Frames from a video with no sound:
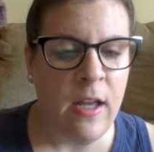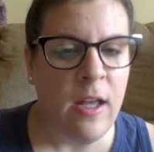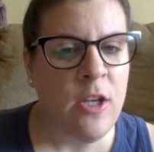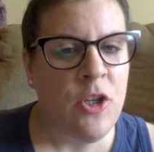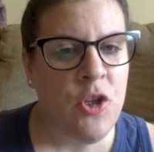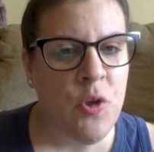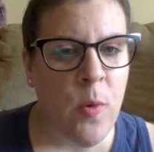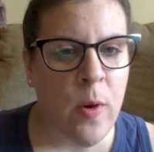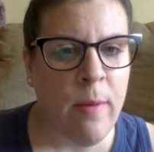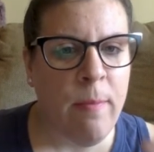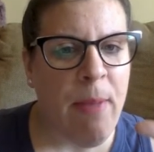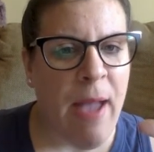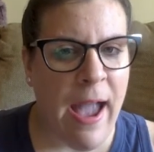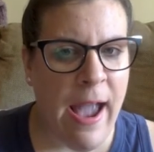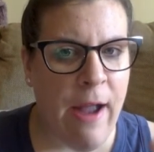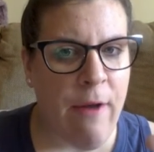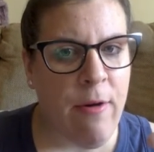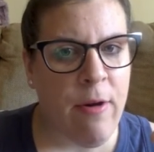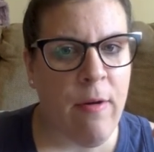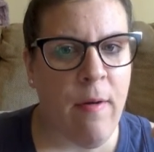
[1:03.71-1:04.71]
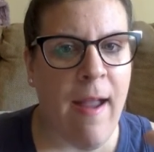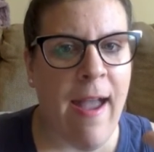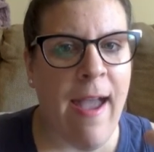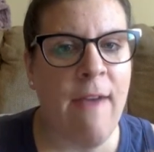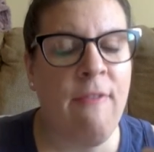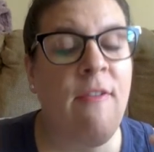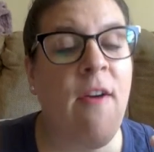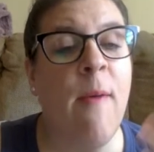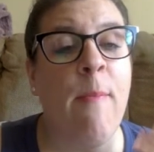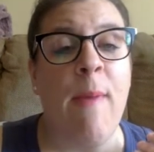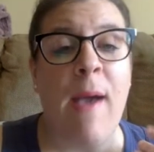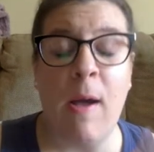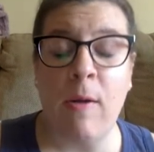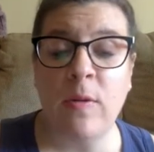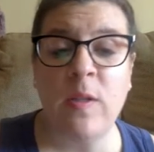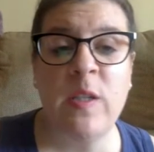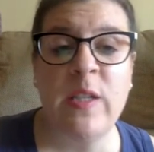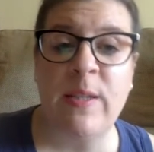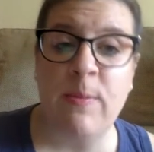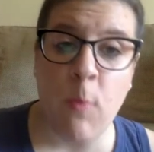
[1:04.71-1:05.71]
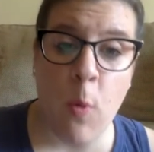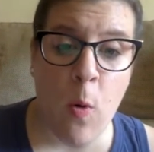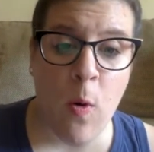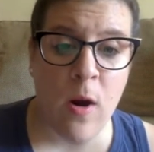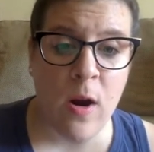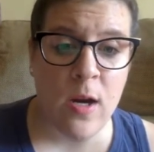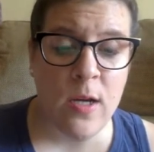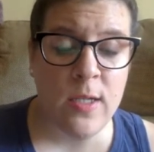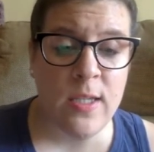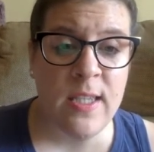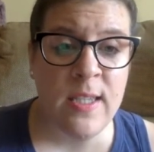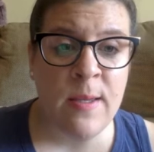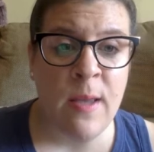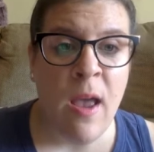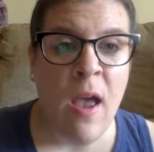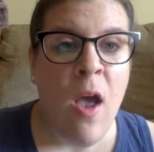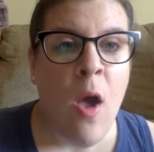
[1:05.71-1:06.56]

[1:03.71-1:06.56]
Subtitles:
a short paragraph about s'mores.